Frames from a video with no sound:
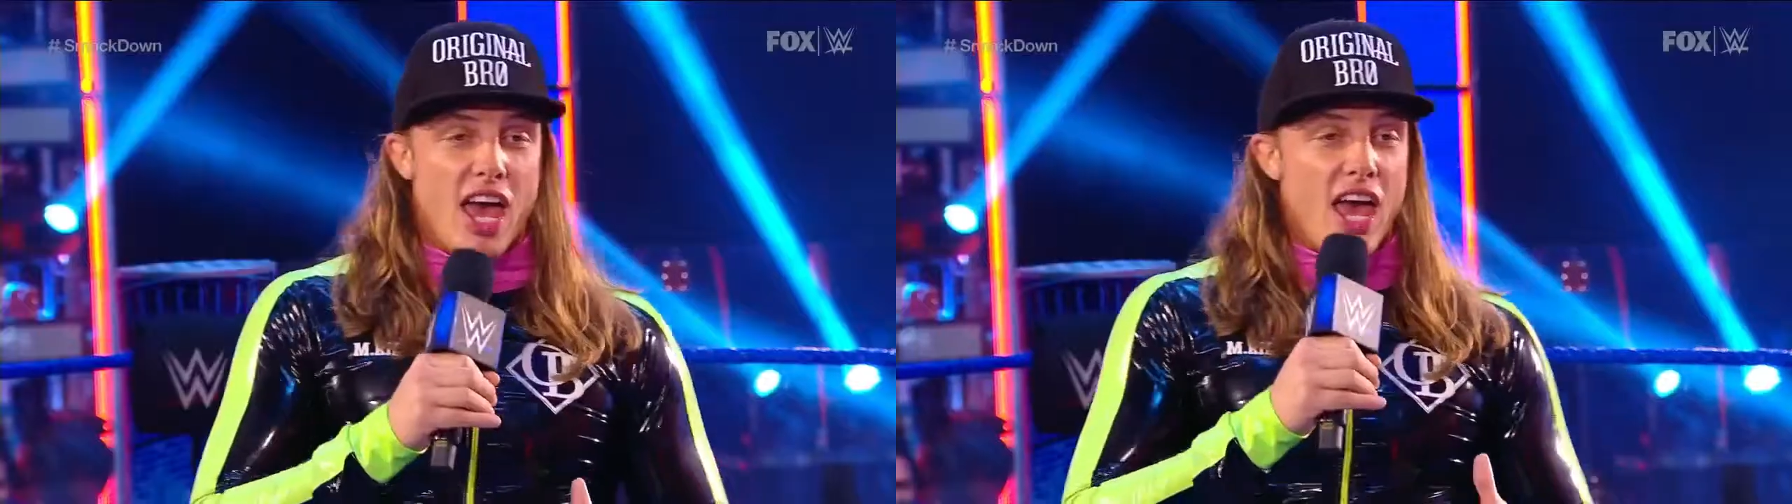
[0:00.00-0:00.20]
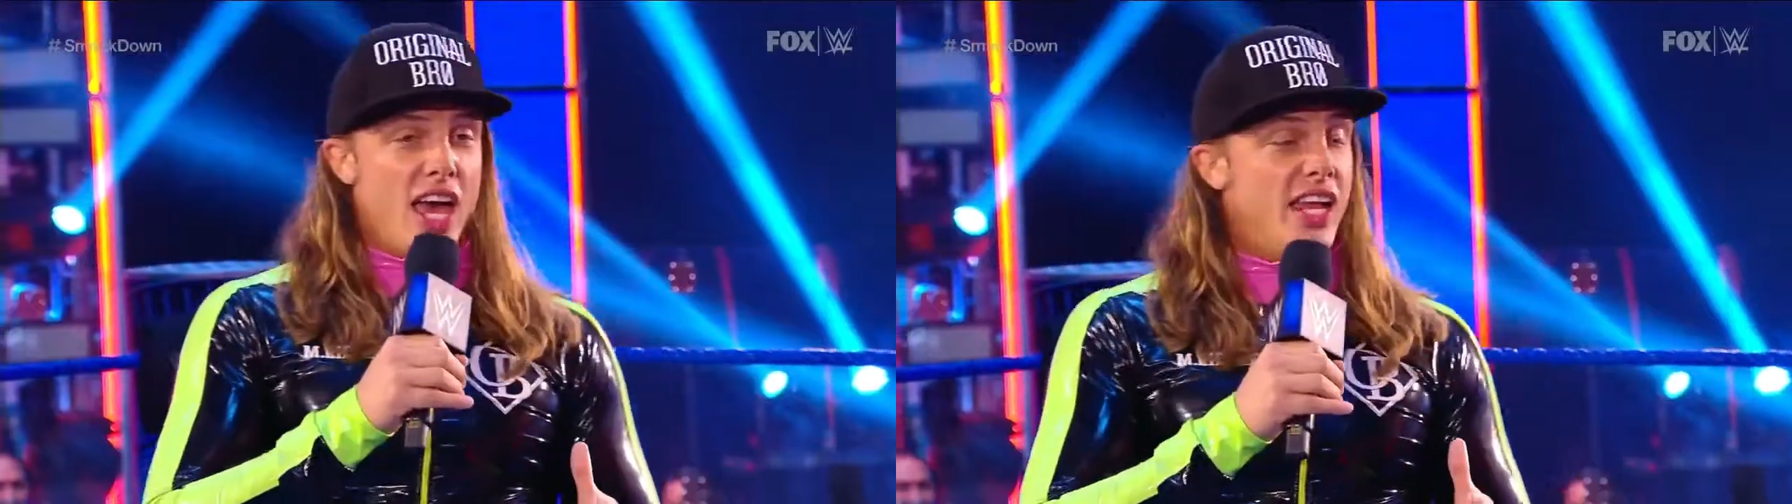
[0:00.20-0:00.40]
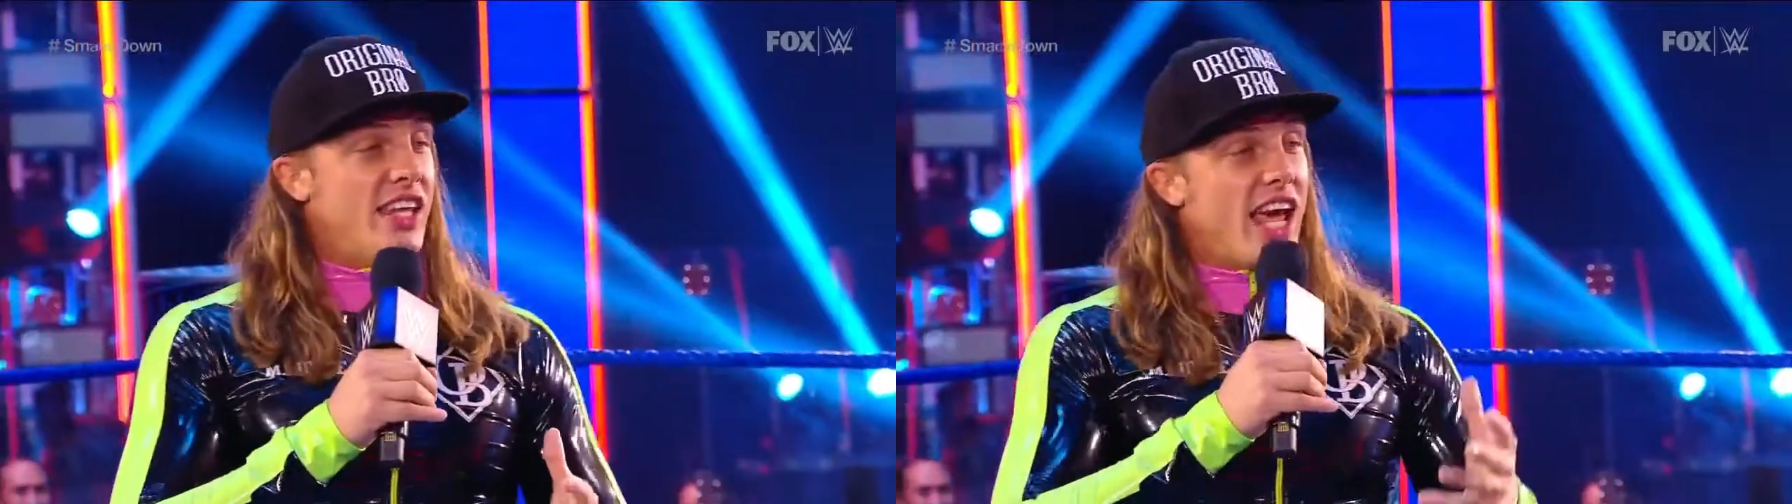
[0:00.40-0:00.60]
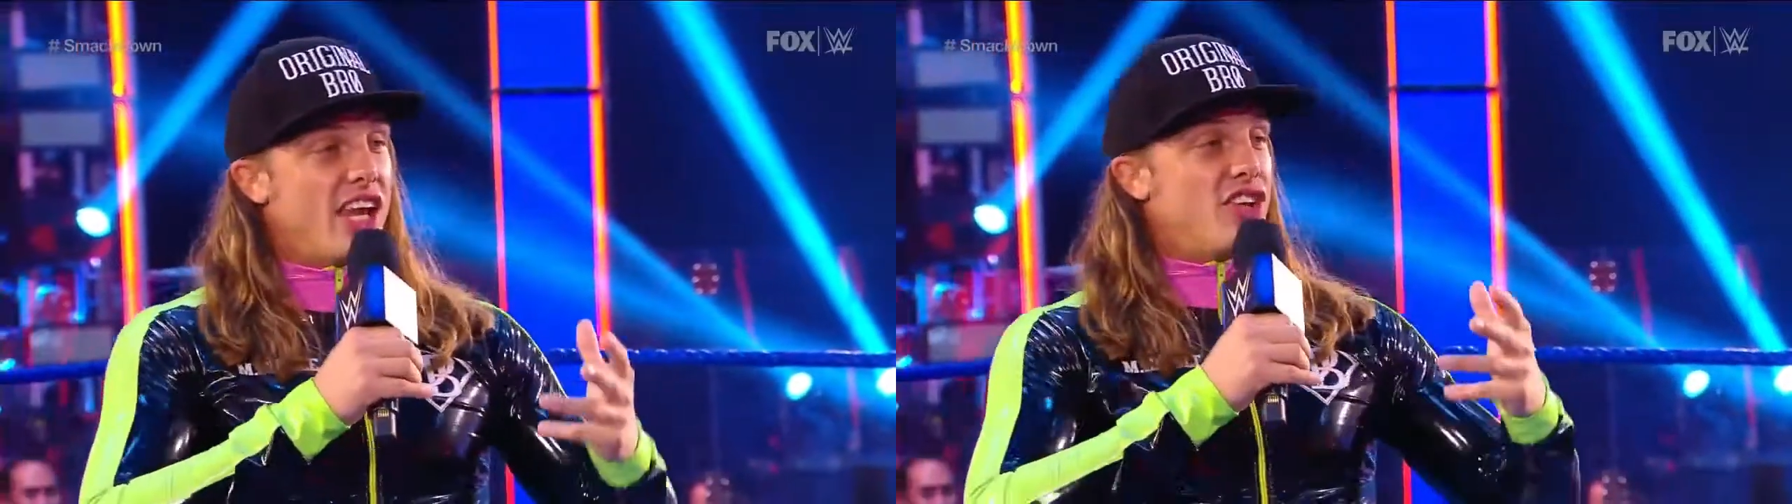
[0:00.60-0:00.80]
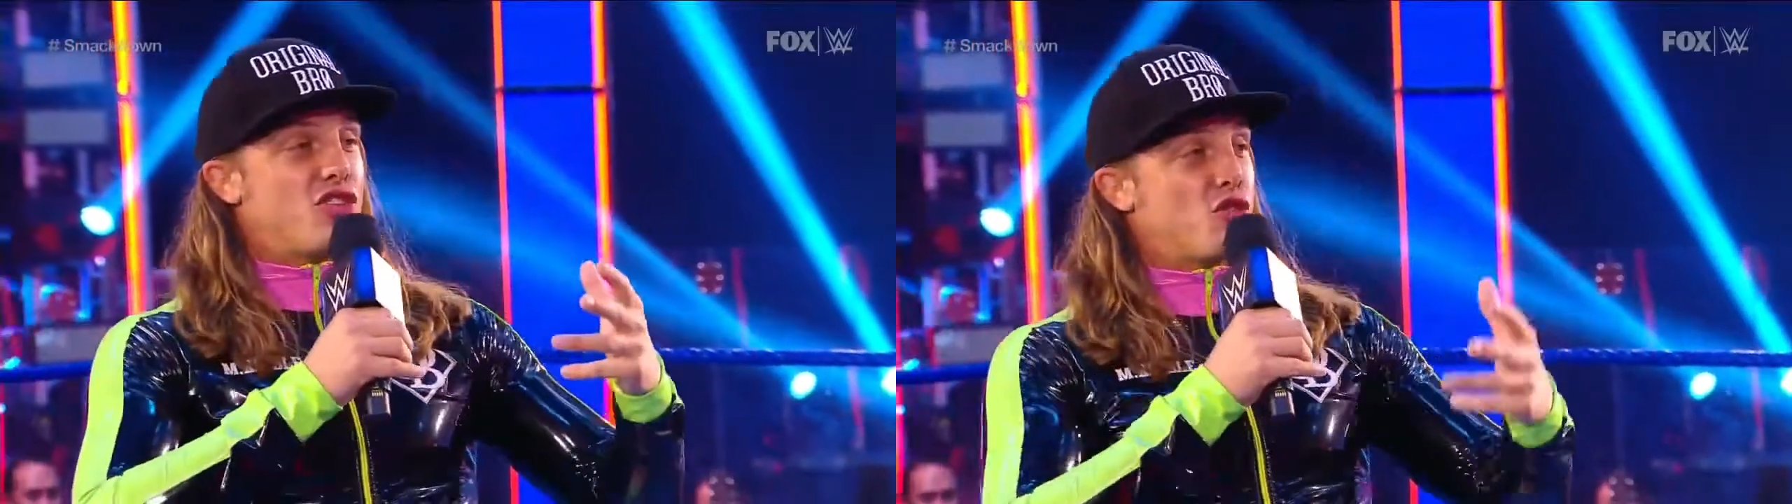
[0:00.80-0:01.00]
and they had
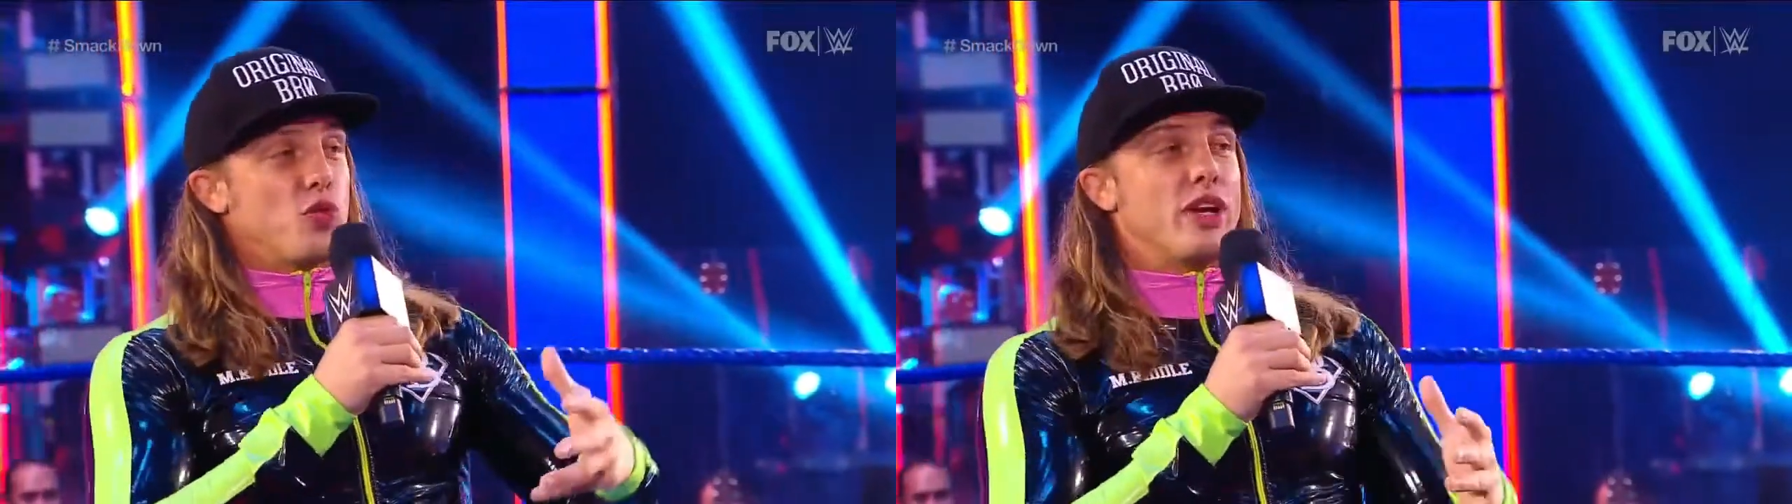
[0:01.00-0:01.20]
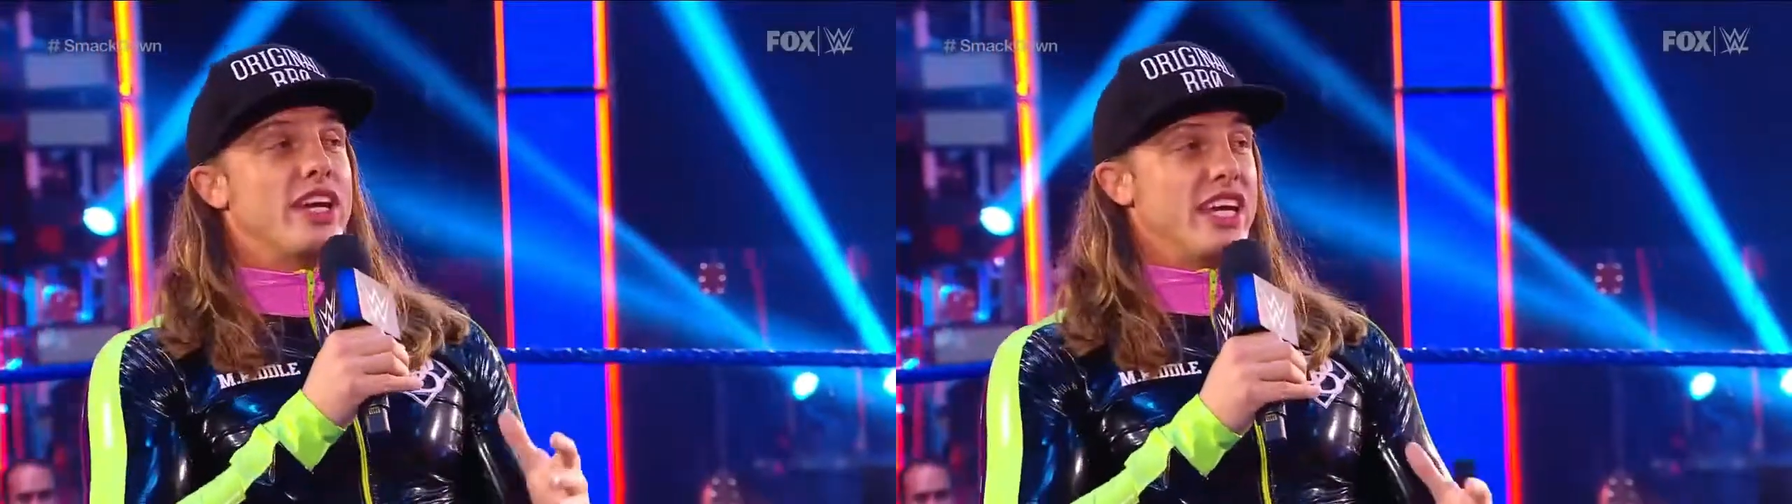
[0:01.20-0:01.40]
a sweet